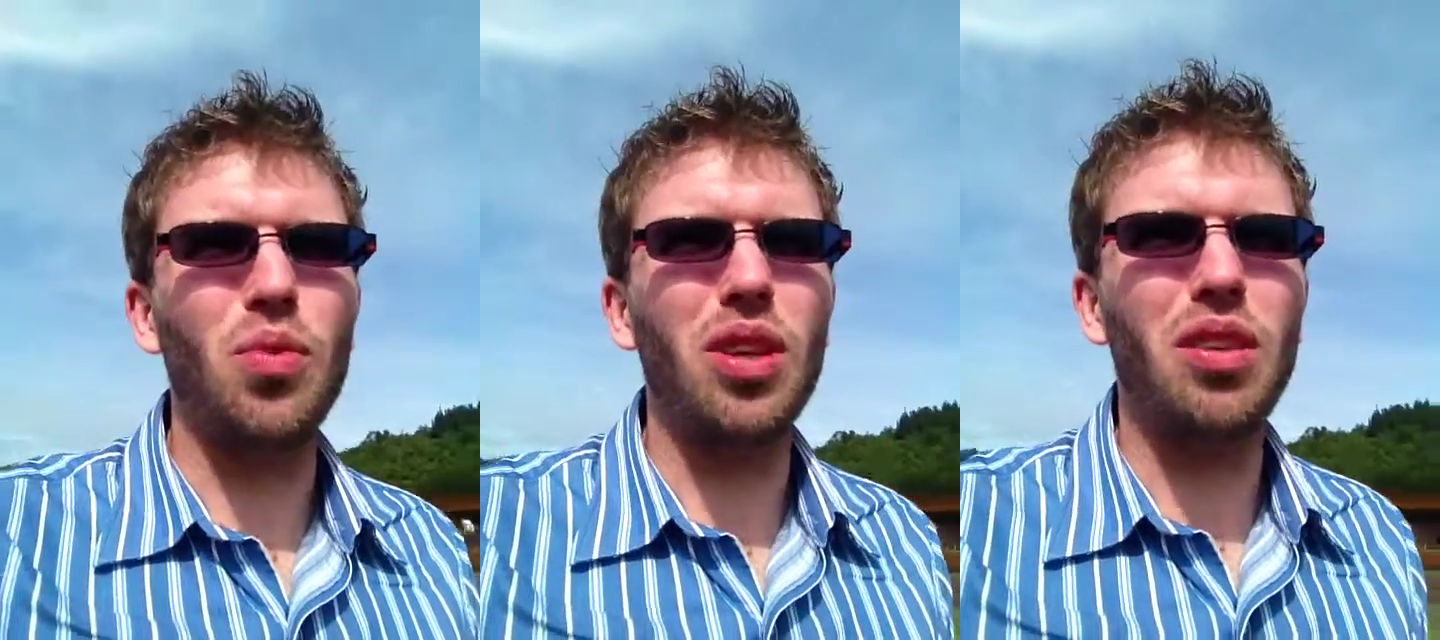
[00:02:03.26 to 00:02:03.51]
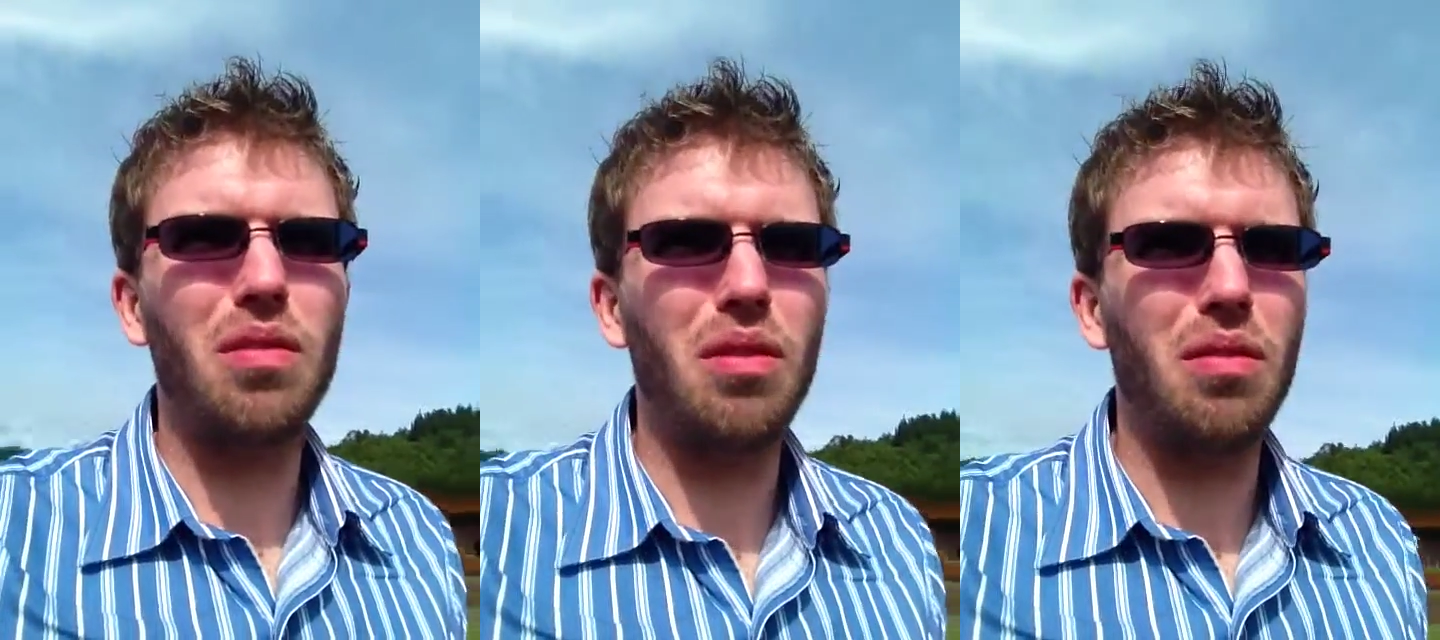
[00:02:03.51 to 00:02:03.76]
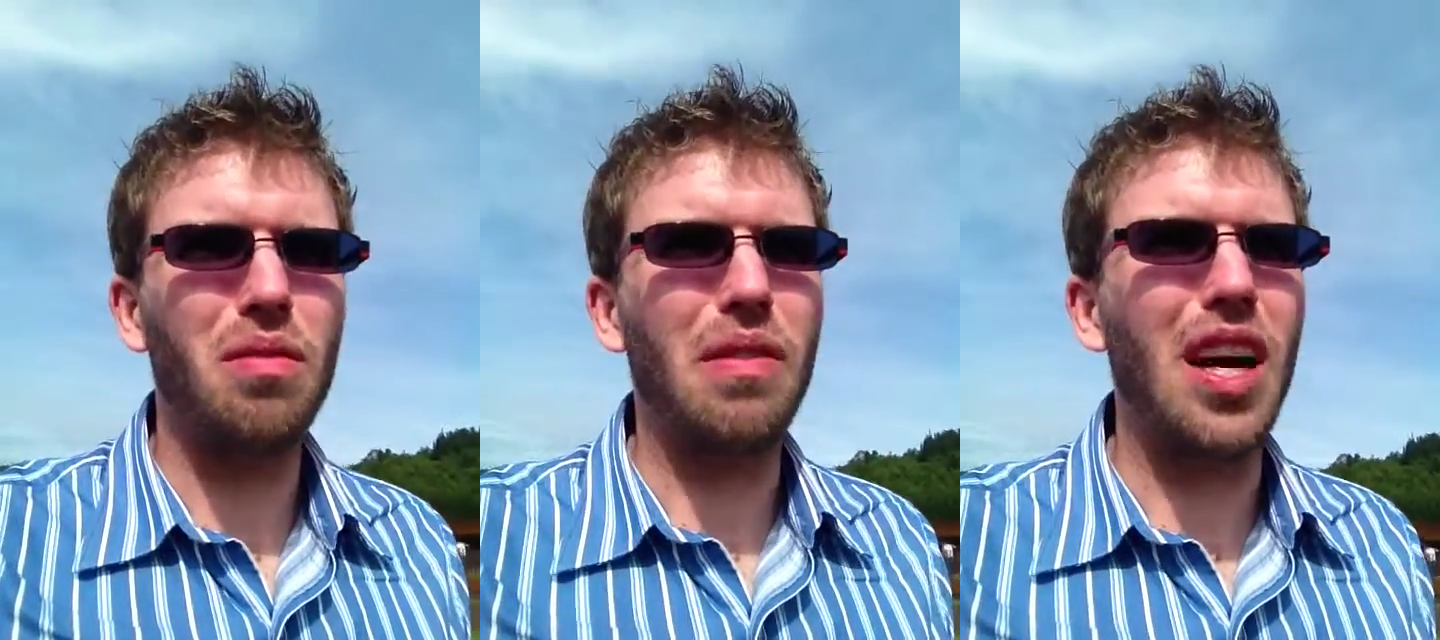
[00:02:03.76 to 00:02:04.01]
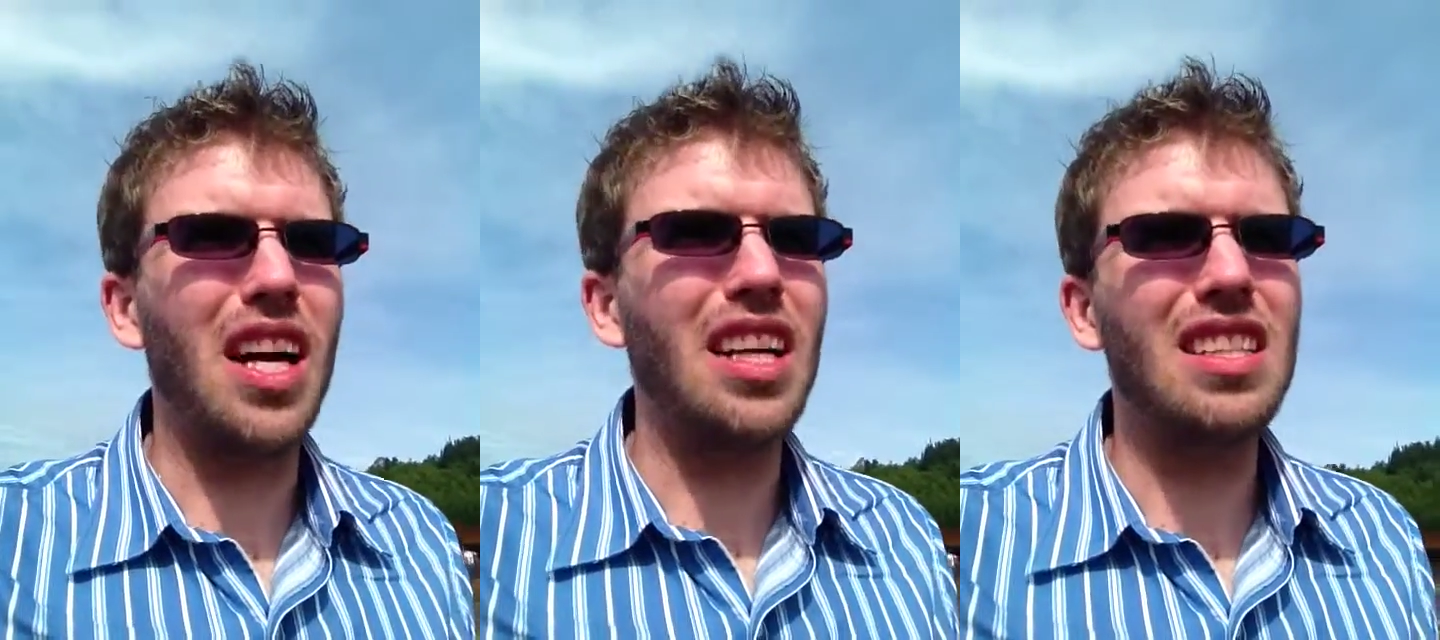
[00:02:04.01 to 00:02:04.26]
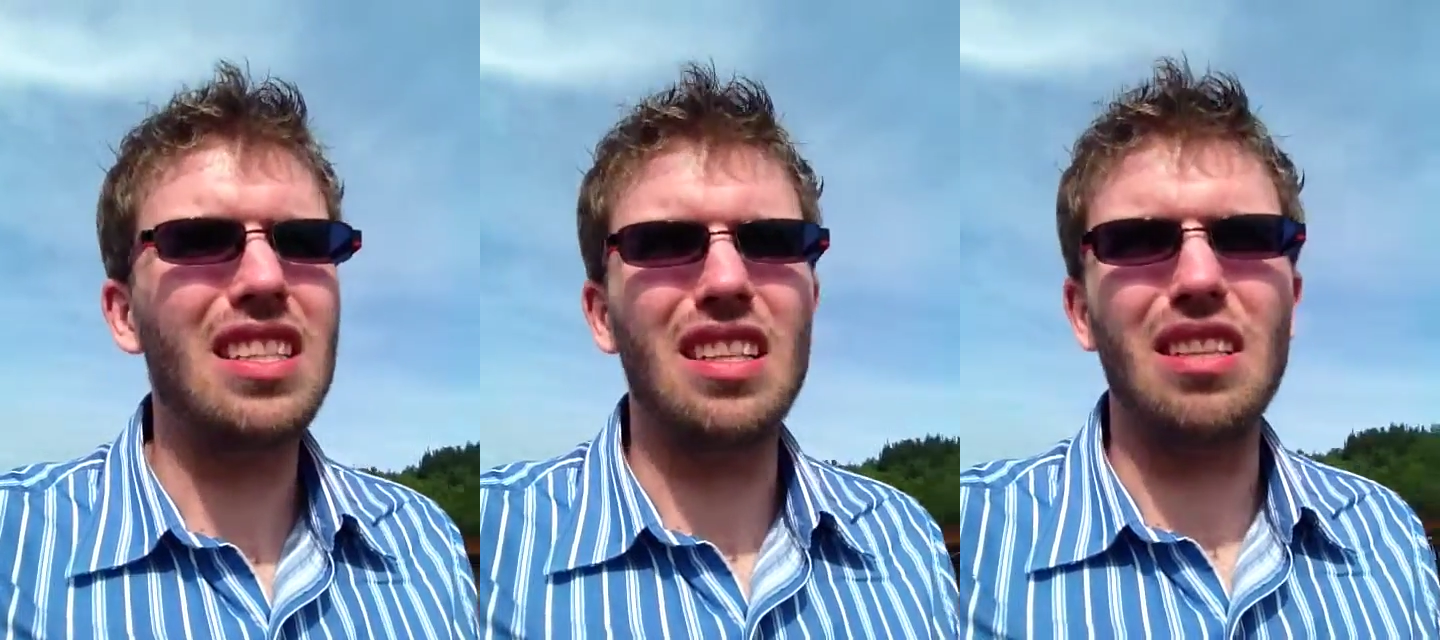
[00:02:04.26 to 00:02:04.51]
with vines